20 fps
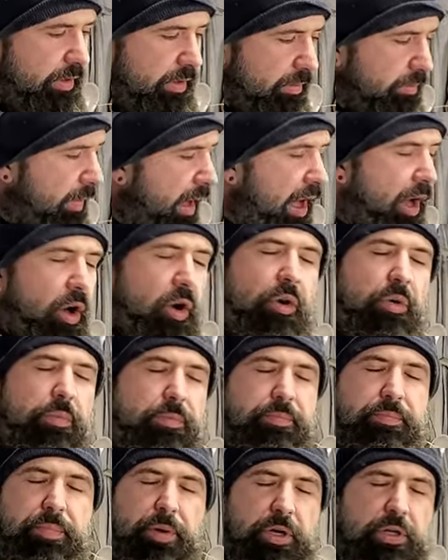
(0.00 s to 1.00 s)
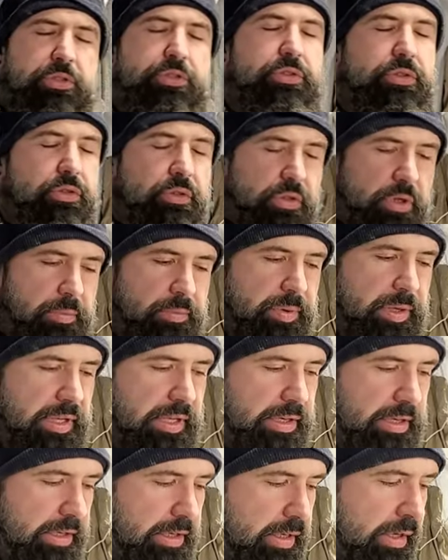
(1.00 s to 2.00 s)
my own personal
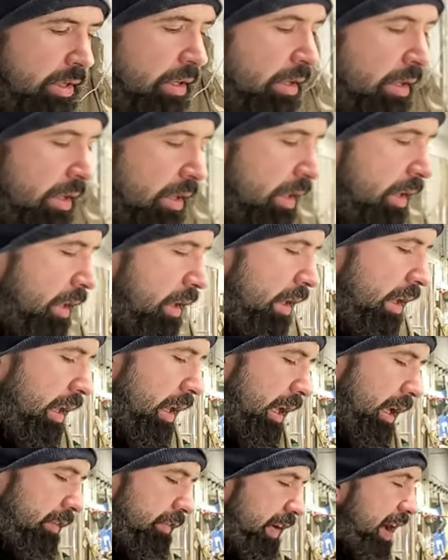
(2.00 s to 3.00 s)
opinion. If